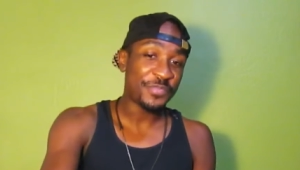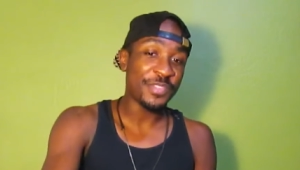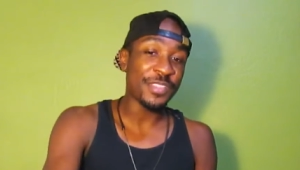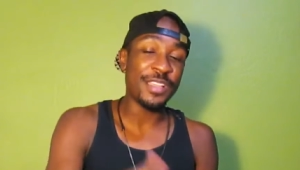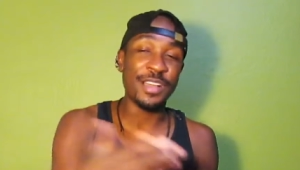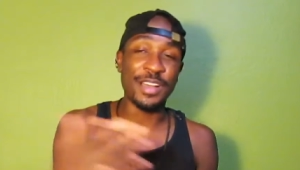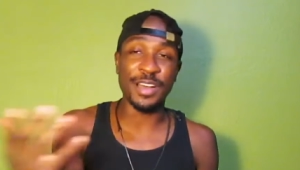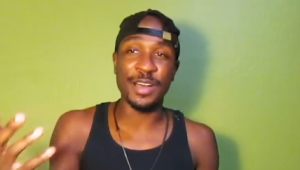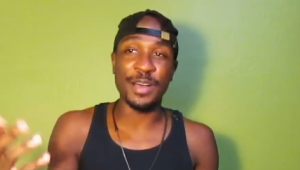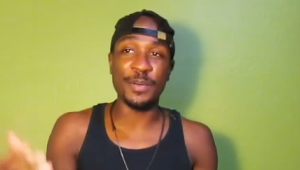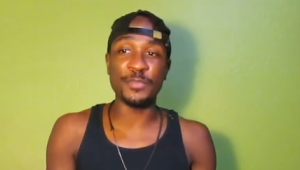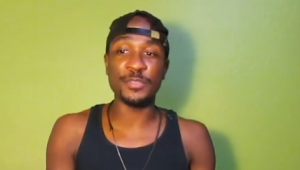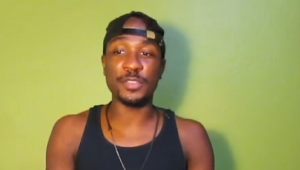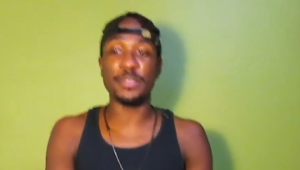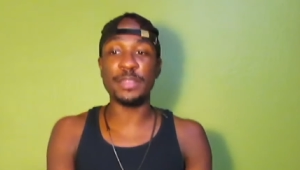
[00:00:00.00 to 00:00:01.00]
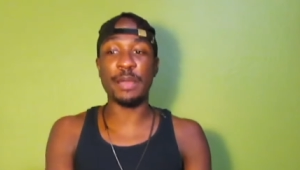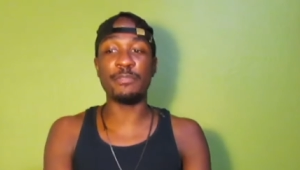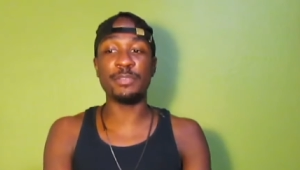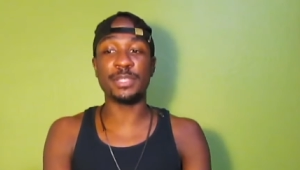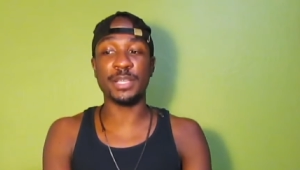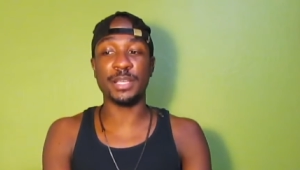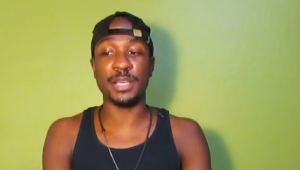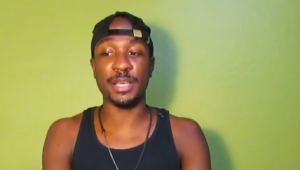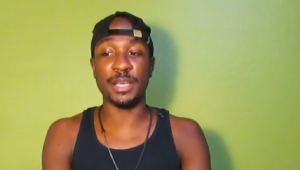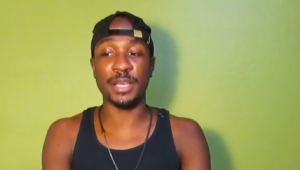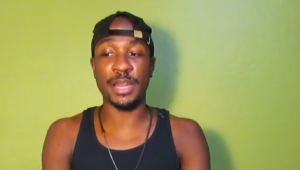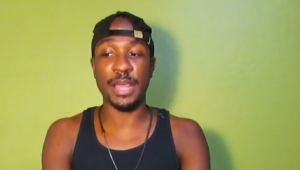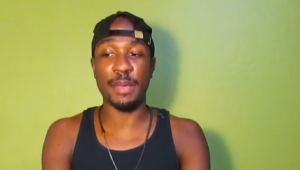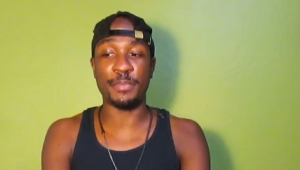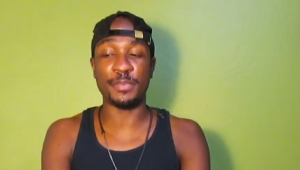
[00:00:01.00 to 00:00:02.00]
So that was a
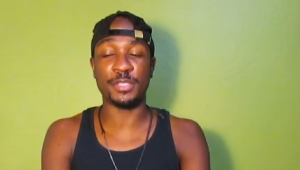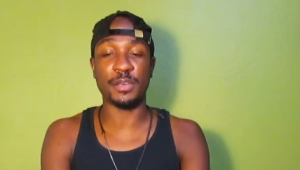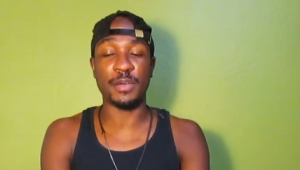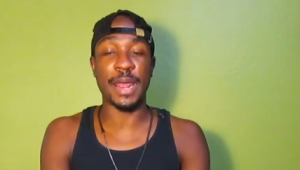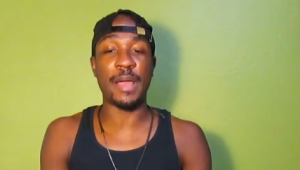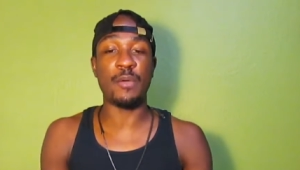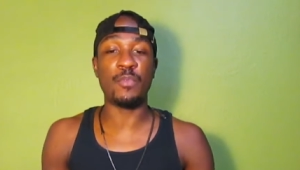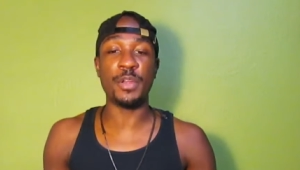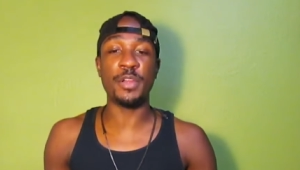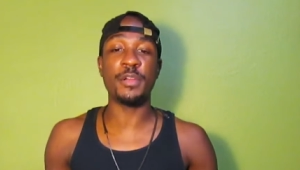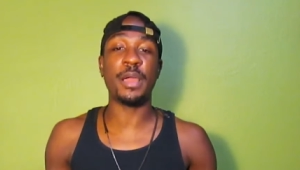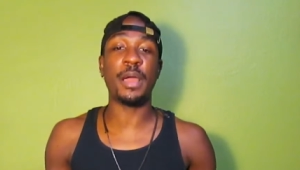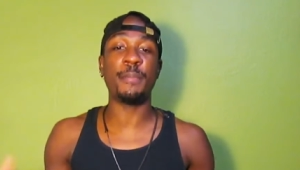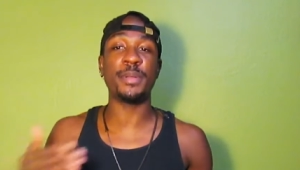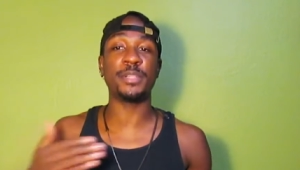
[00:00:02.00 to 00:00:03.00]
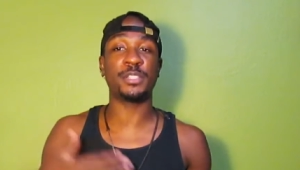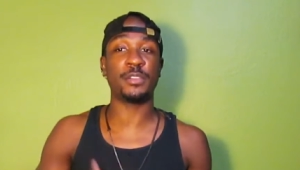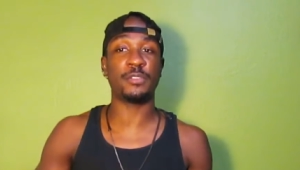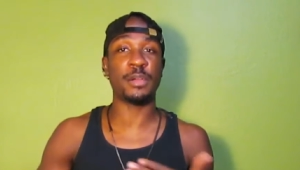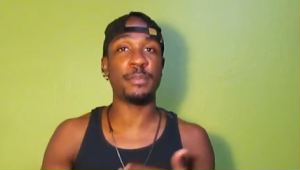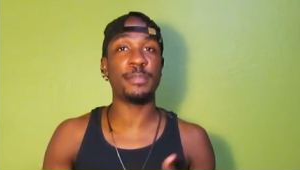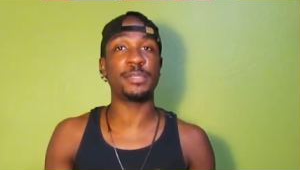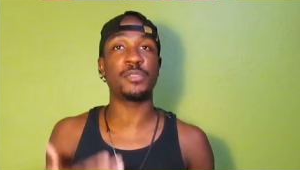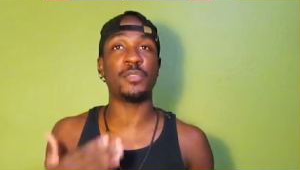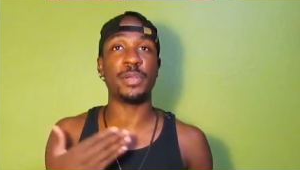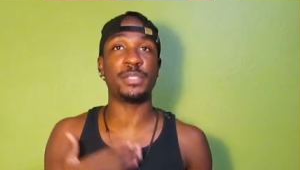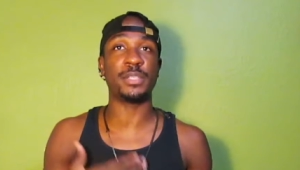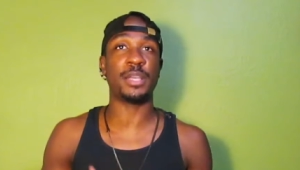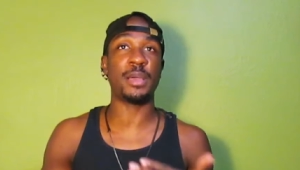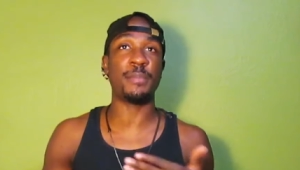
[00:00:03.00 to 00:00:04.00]
good episode. I wonder how much the grandma's
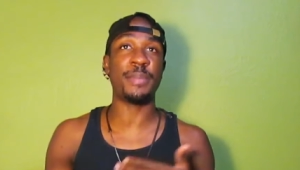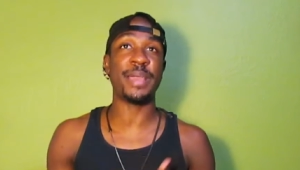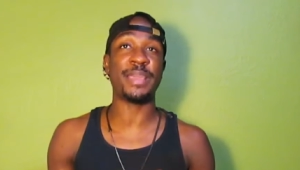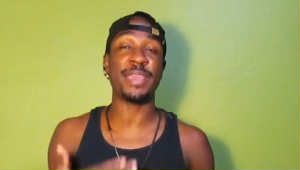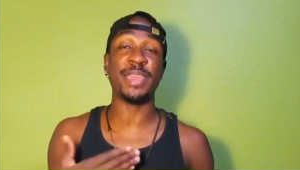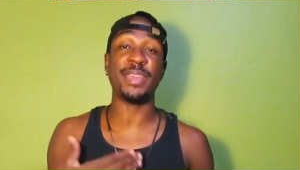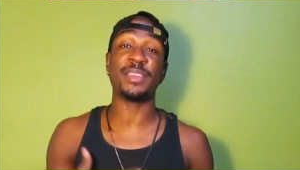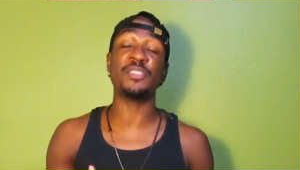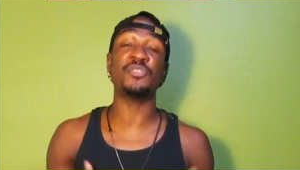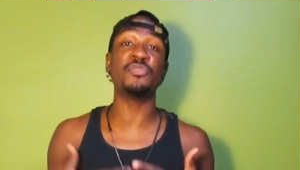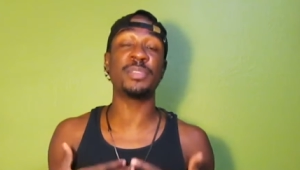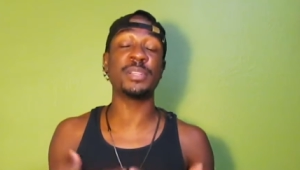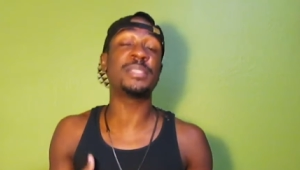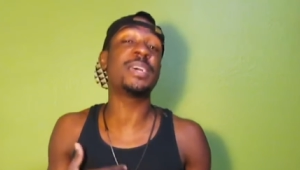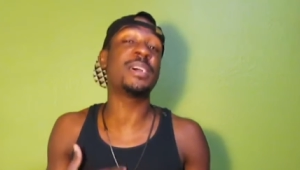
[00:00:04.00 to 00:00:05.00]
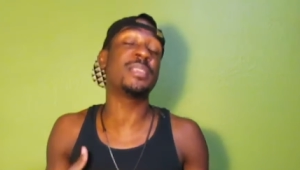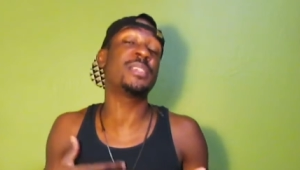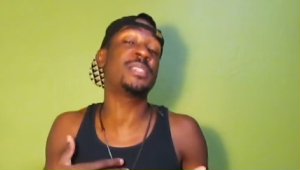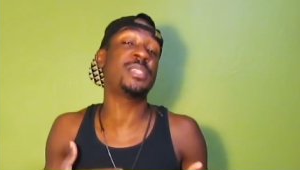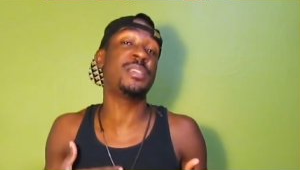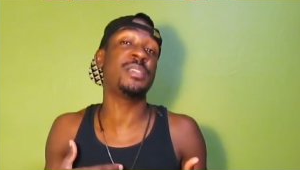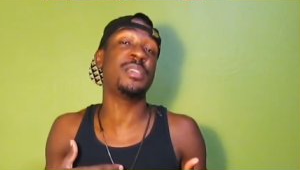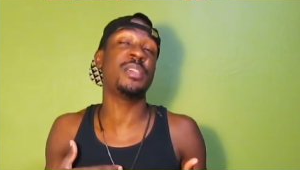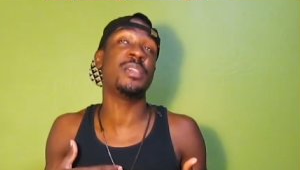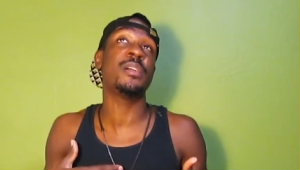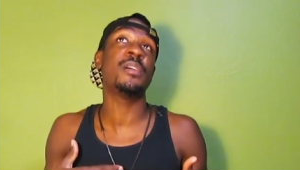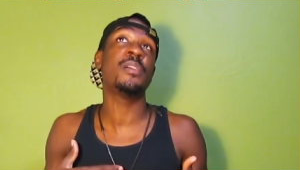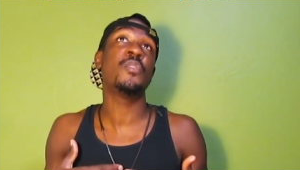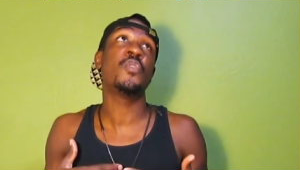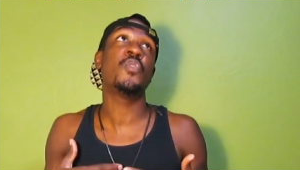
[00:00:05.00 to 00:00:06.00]
going to come back in, because you can tell that she
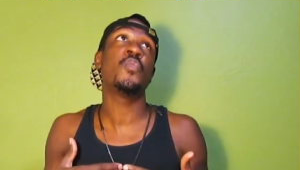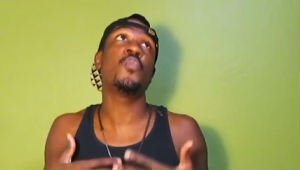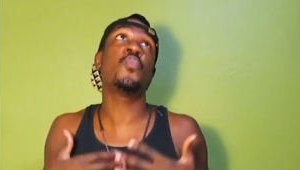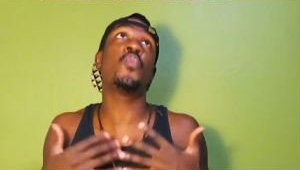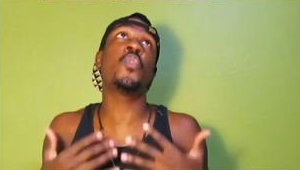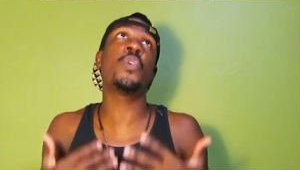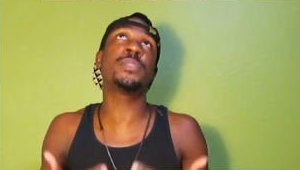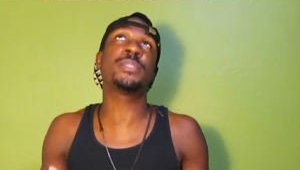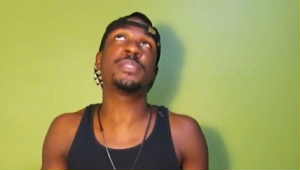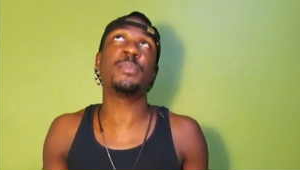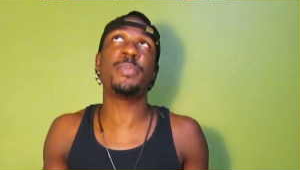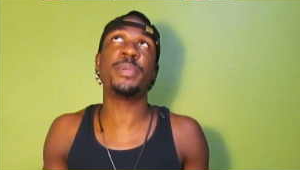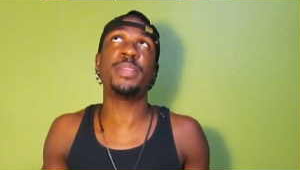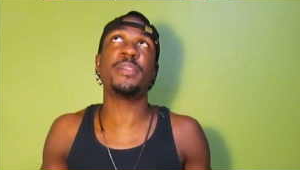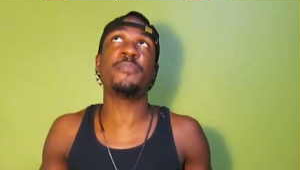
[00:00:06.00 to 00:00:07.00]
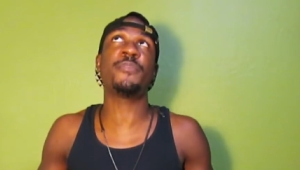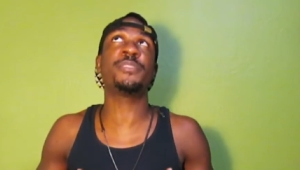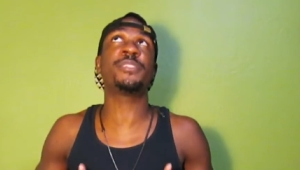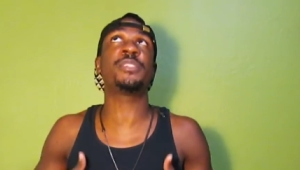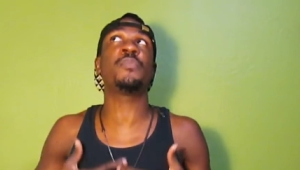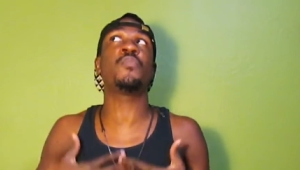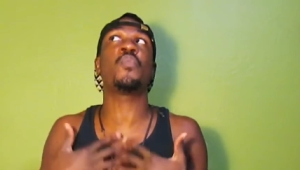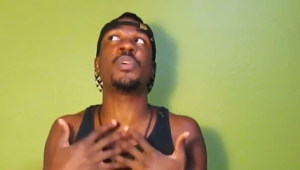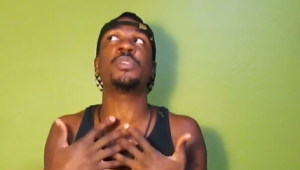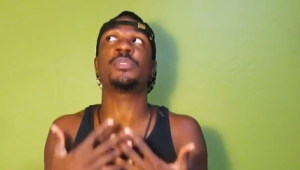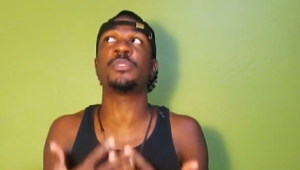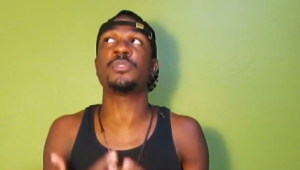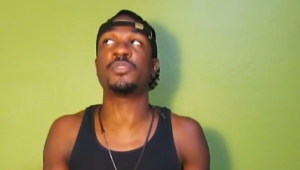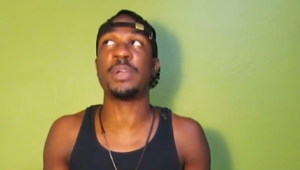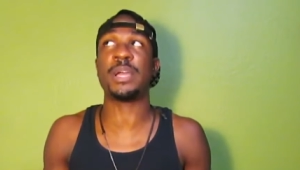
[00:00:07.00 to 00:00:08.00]
wants to be different. She wants
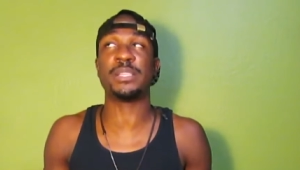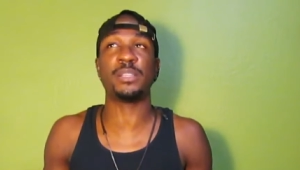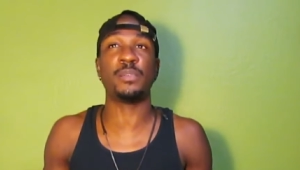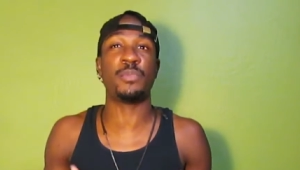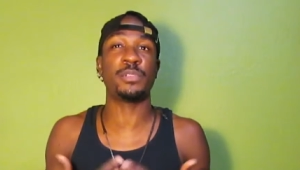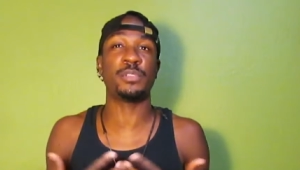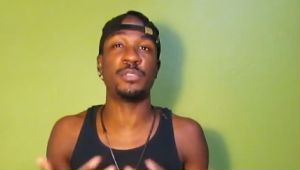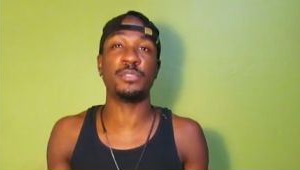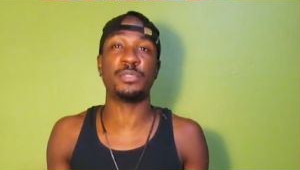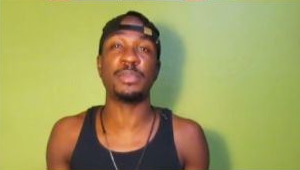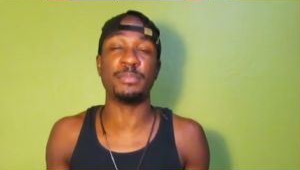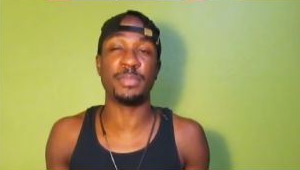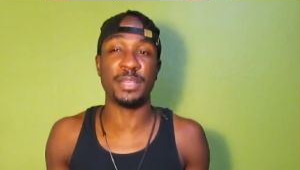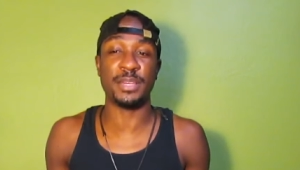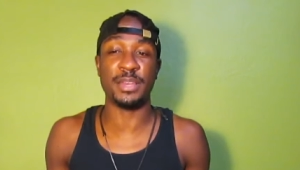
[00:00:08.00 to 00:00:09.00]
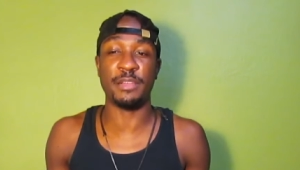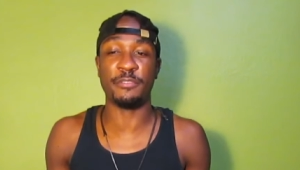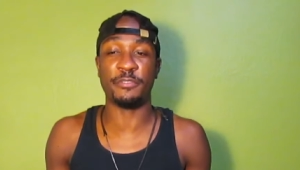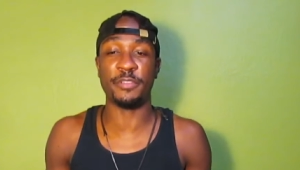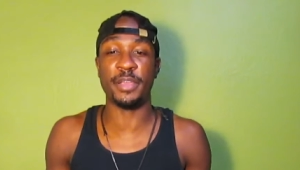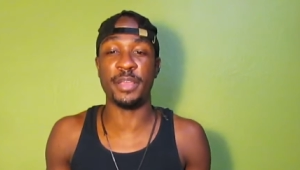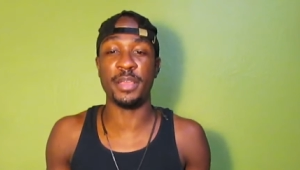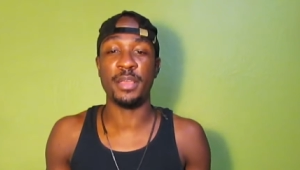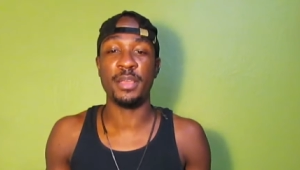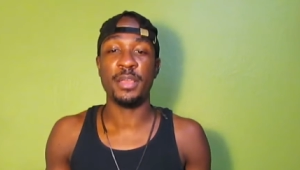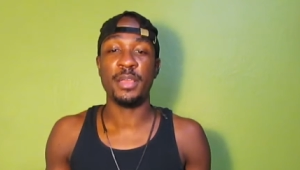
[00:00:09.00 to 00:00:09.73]
to try. She wants to do something different.